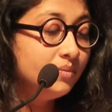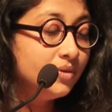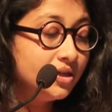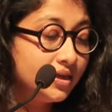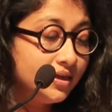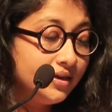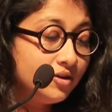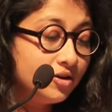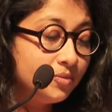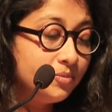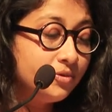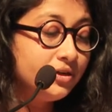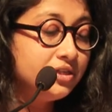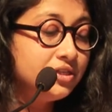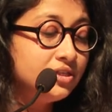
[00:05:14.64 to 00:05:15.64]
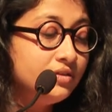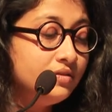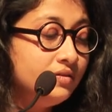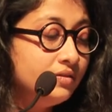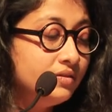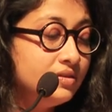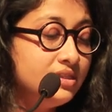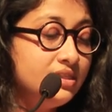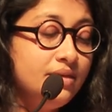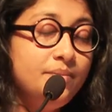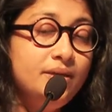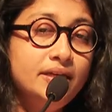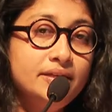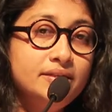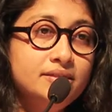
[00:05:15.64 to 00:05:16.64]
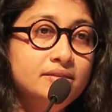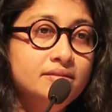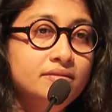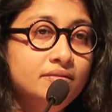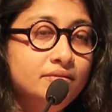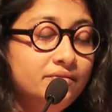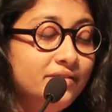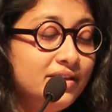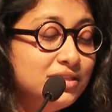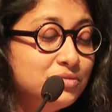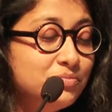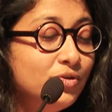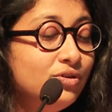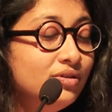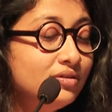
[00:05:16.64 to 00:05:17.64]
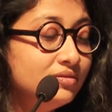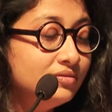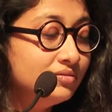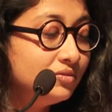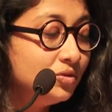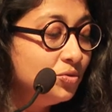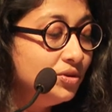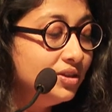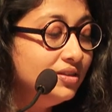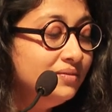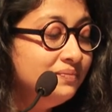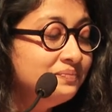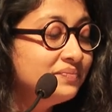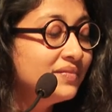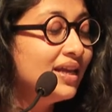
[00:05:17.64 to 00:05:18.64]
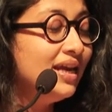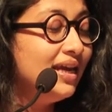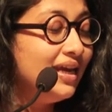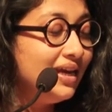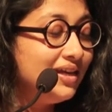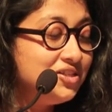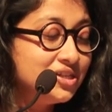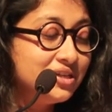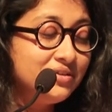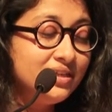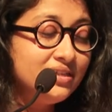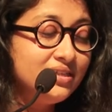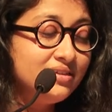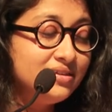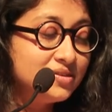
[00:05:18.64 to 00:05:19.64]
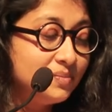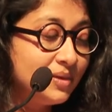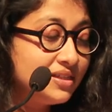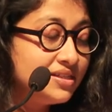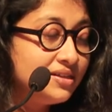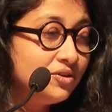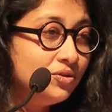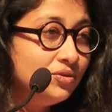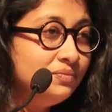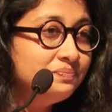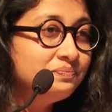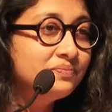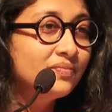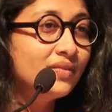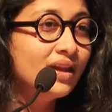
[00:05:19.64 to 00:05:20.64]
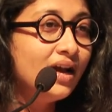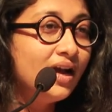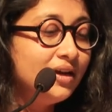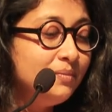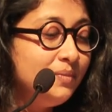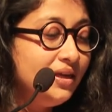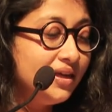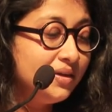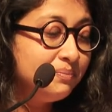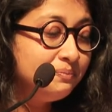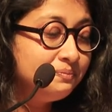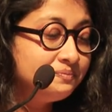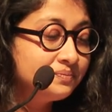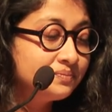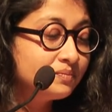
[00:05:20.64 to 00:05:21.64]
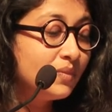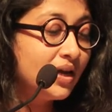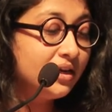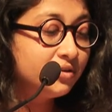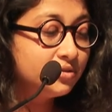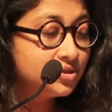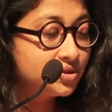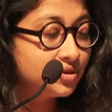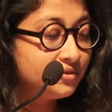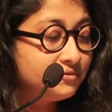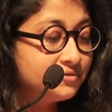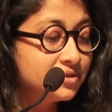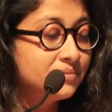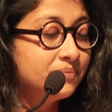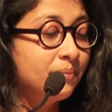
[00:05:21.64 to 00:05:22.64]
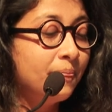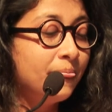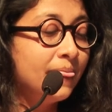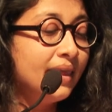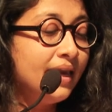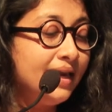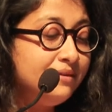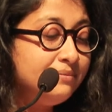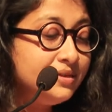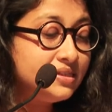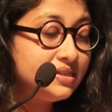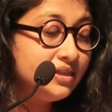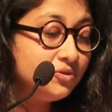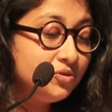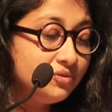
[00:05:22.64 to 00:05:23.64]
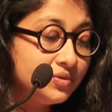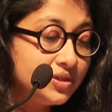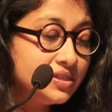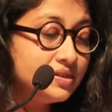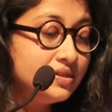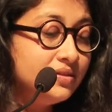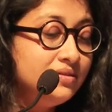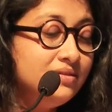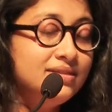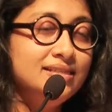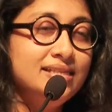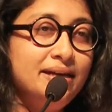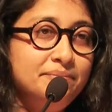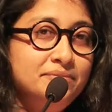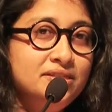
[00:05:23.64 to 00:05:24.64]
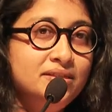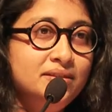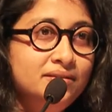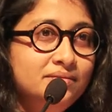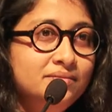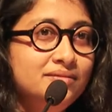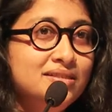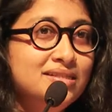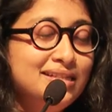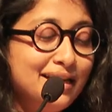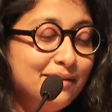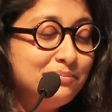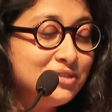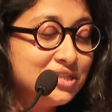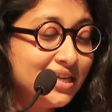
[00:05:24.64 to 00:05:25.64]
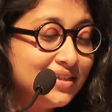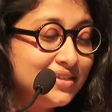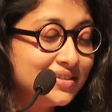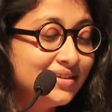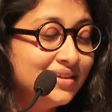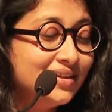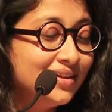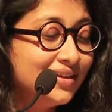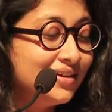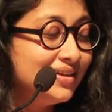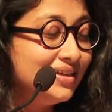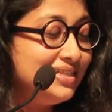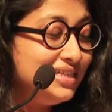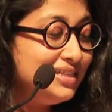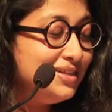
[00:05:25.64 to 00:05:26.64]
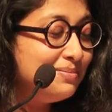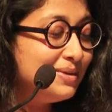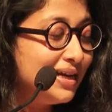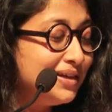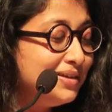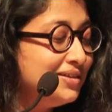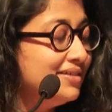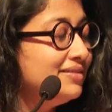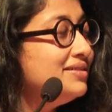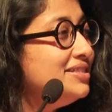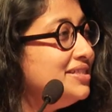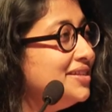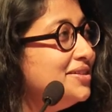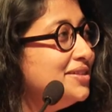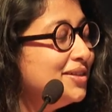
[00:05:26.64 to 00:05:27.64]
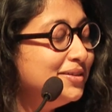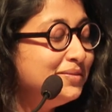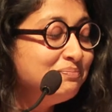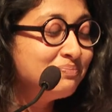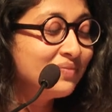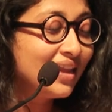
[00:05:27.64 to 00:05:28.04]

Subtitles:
Berkeley Corporation, CBS, Facebook, Google, HR Ratings Mexico, IBM, Microsoft, NBC Universal, Samsung, Snapchat, TD Bank, Tinder,